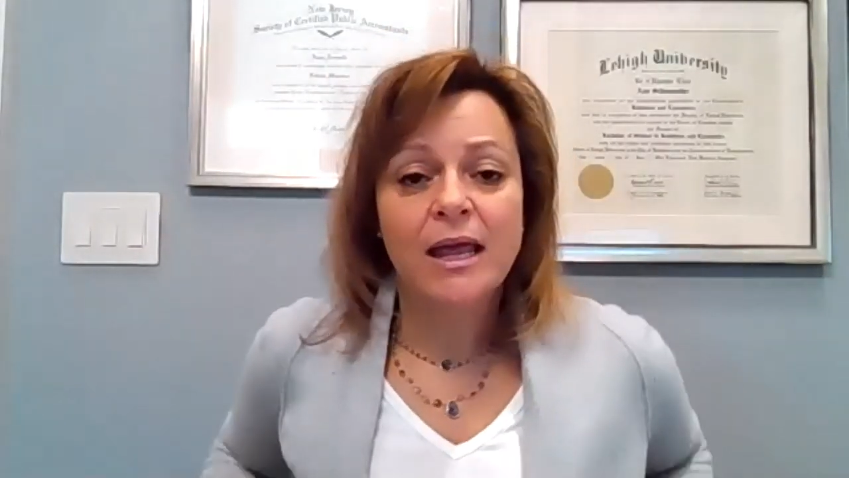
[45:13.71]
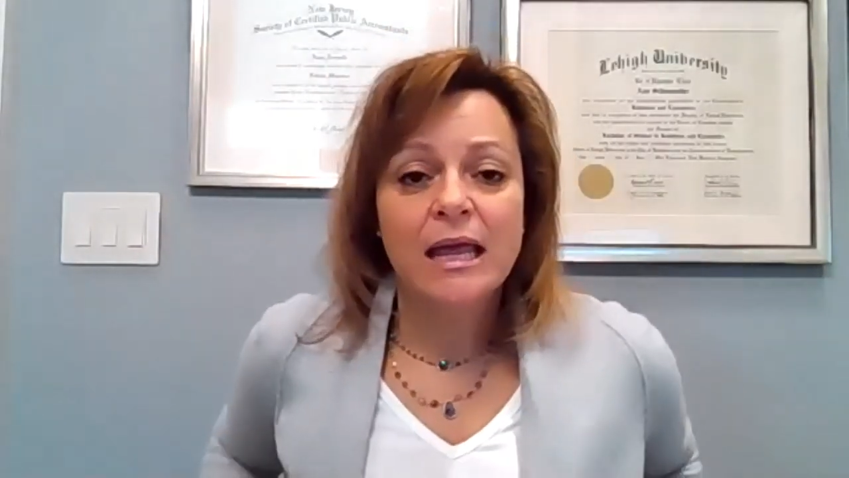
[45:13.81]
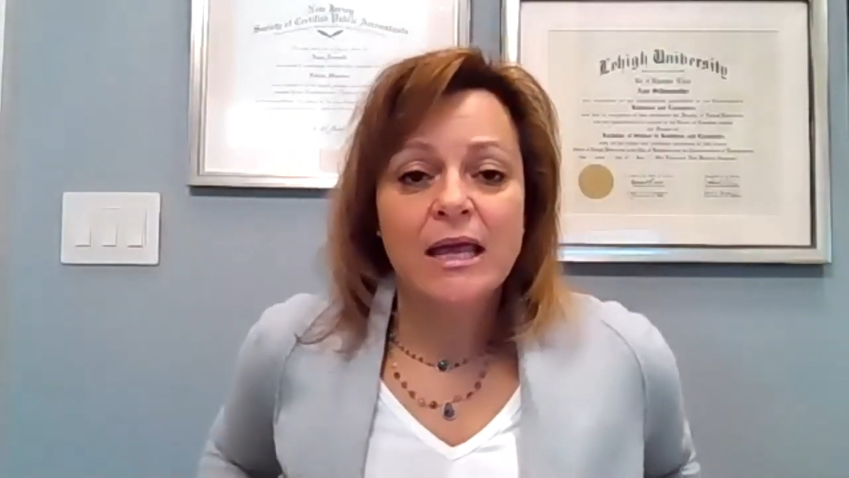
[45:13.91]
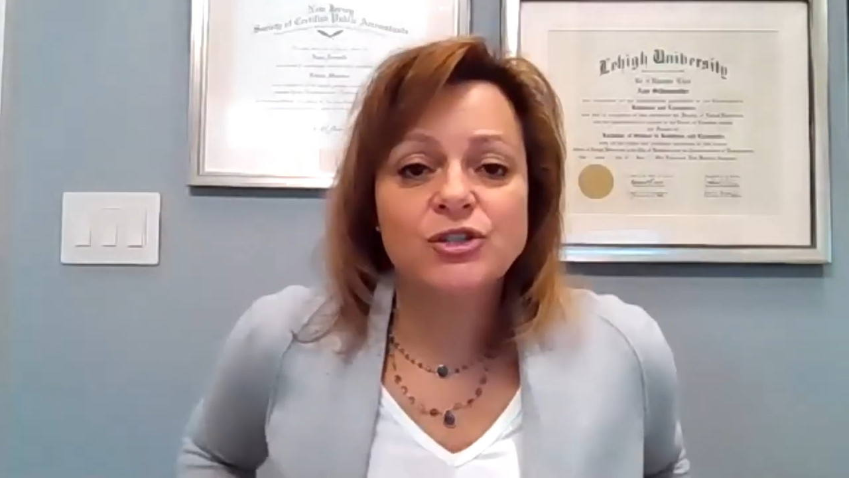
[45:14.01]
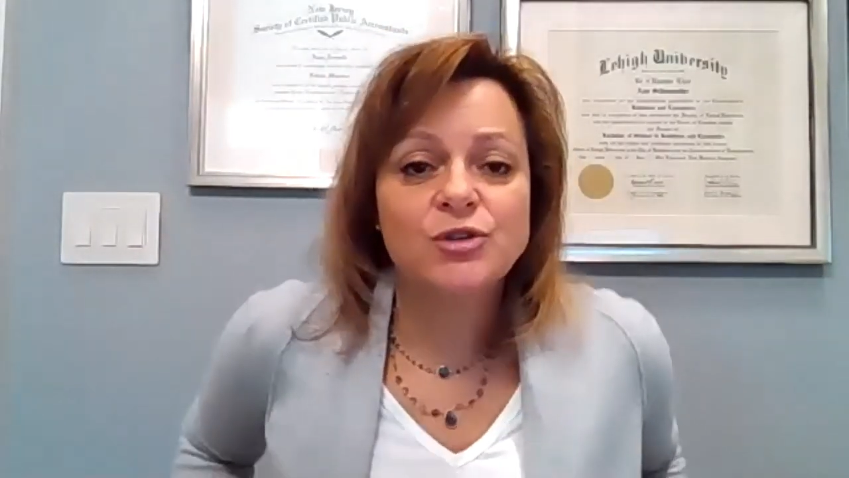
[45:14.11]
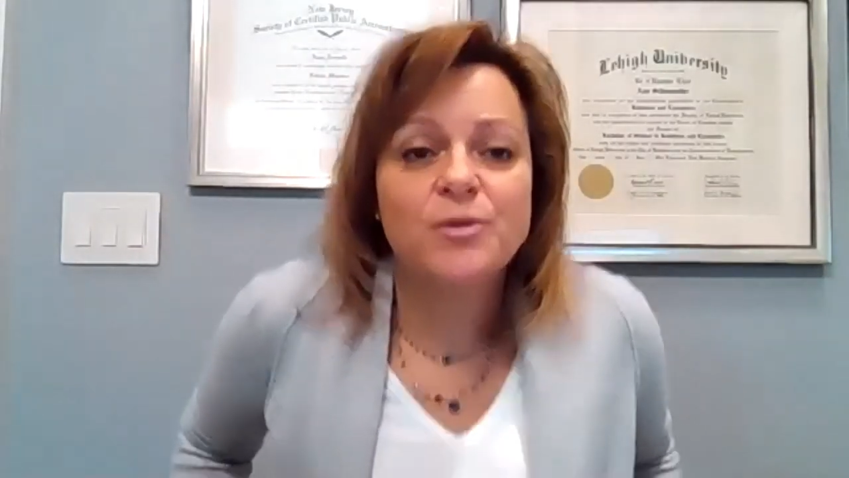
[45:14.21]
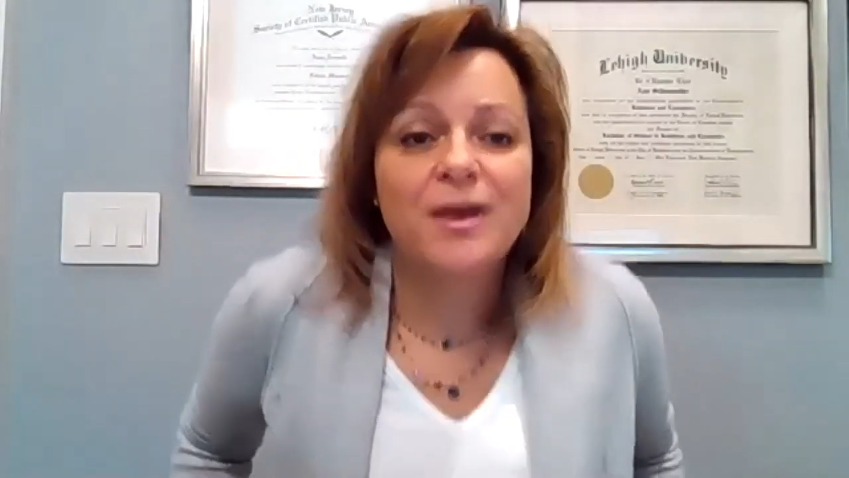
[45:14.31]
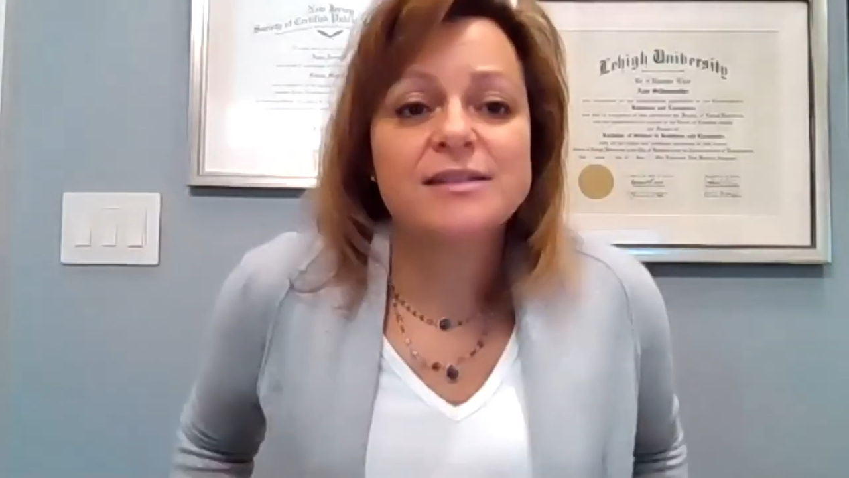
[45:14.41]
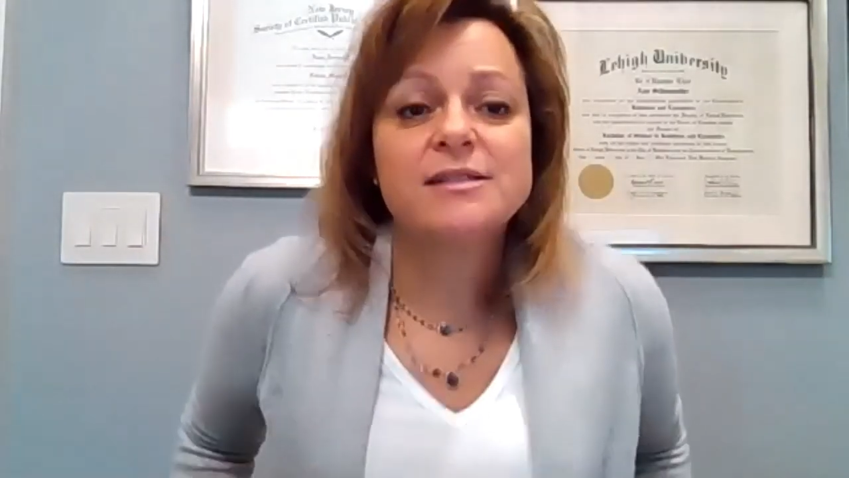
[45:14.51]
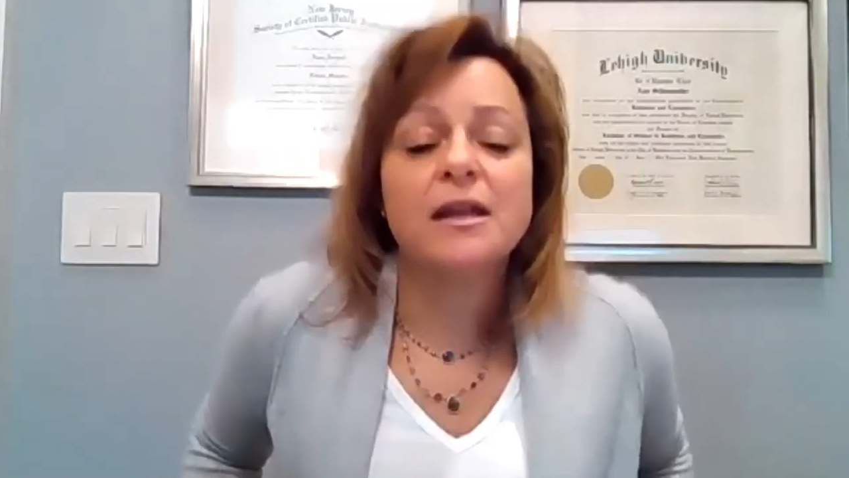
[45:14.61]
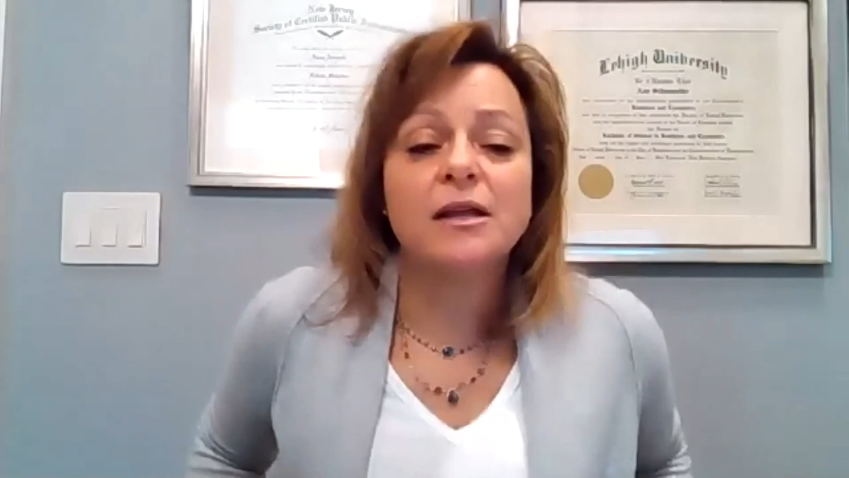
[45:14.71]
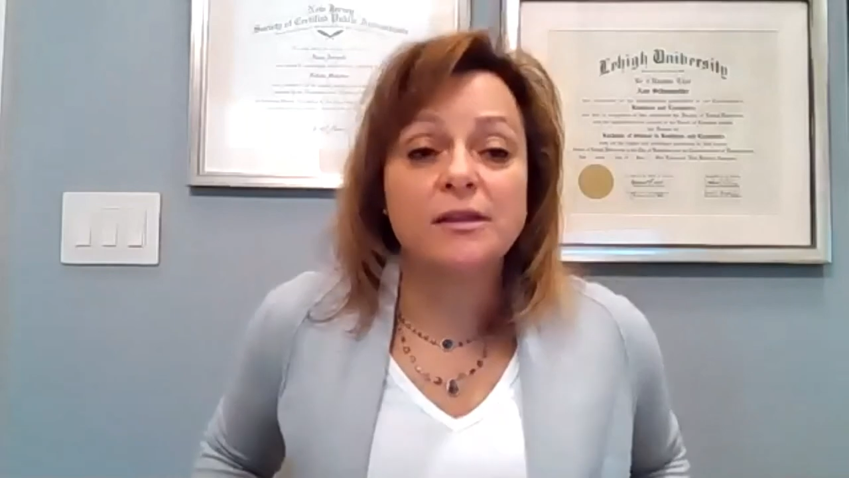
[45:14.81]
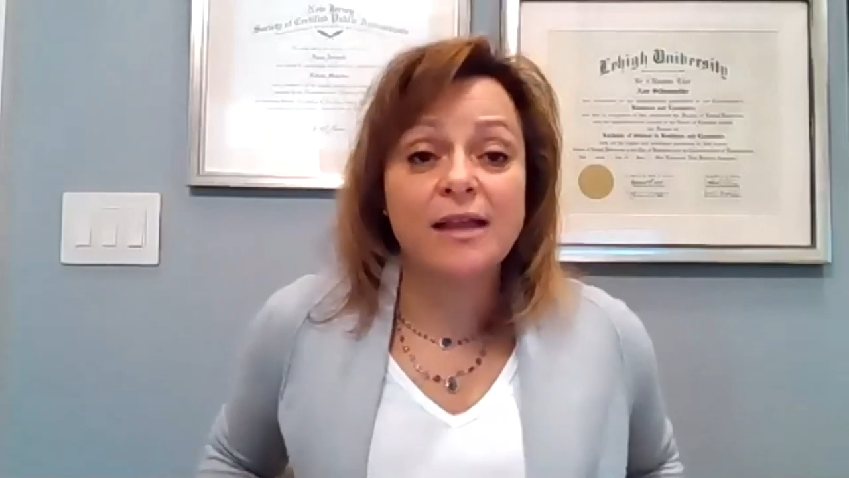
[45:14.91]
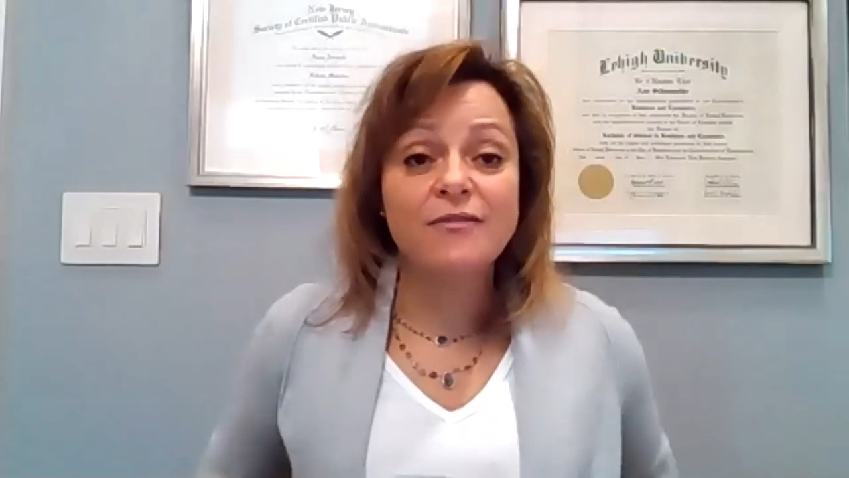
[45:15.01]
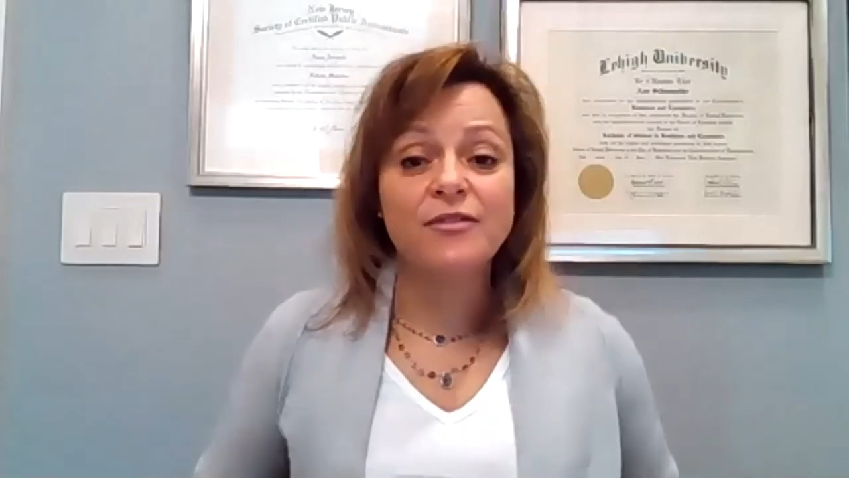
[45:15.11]
In
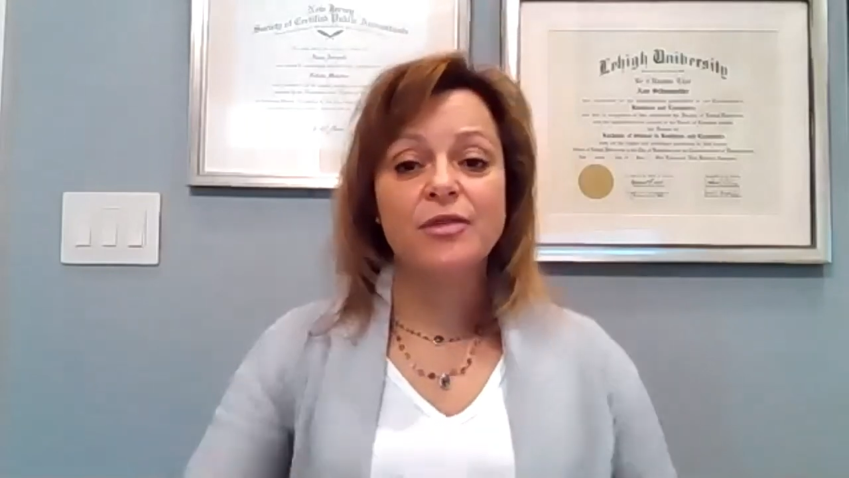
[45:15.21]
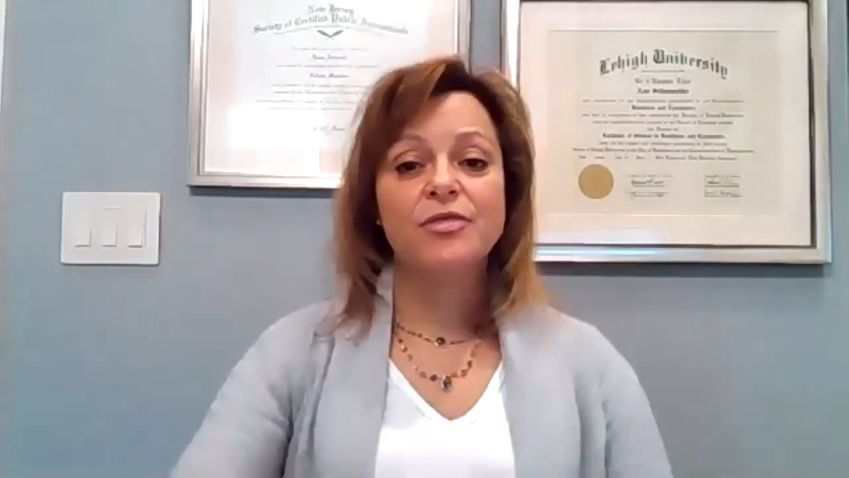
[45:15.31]
2011,